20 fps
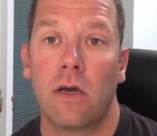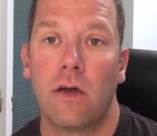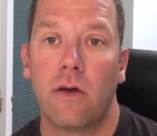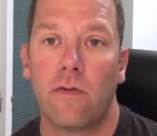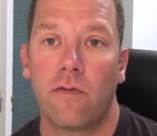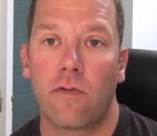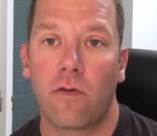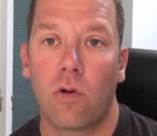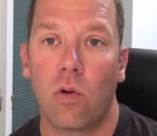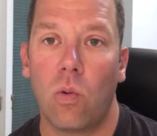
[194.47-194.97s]

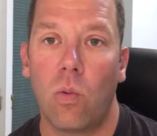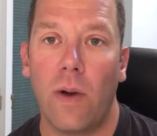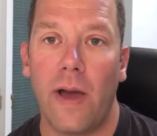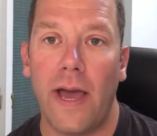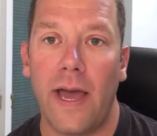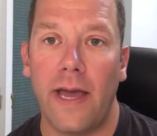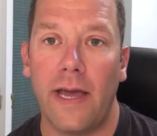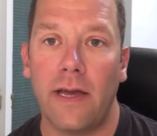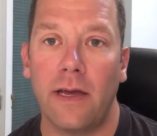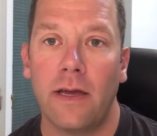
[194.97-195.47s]
for a
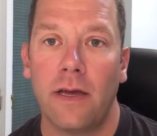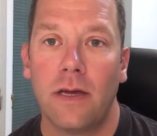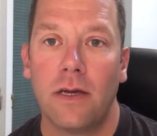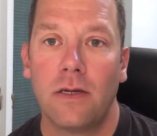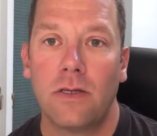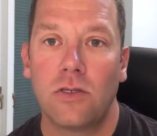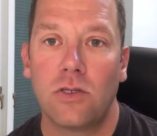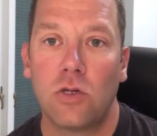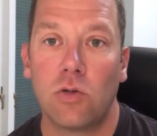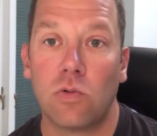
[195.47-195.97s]
way
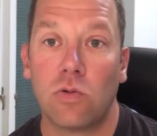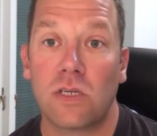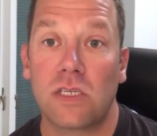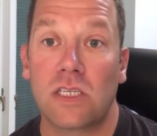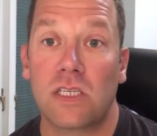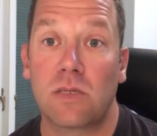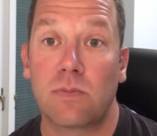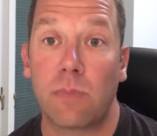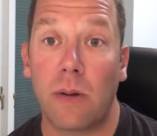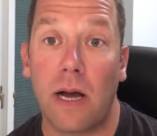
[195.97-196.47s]
to
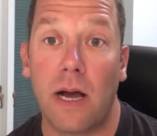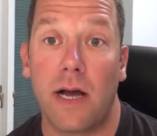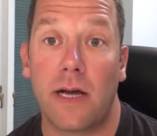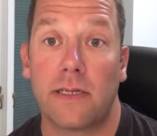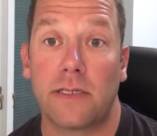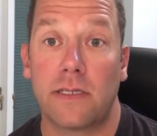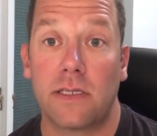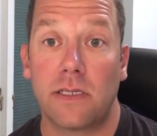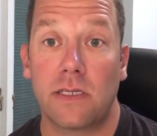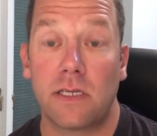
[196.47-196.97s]

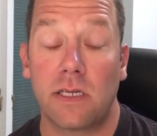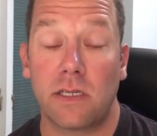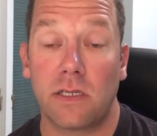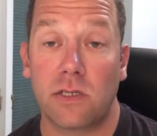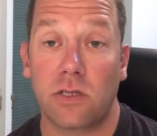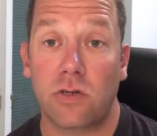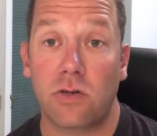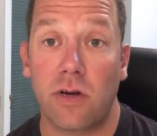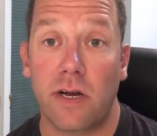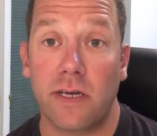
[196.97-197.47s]
respond to the
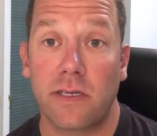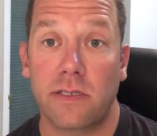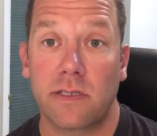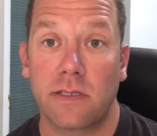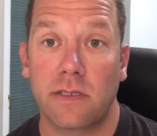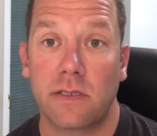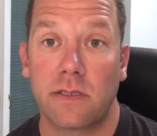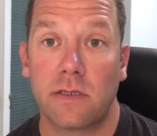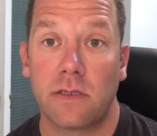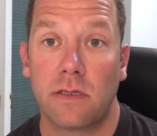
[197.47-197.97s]
stress.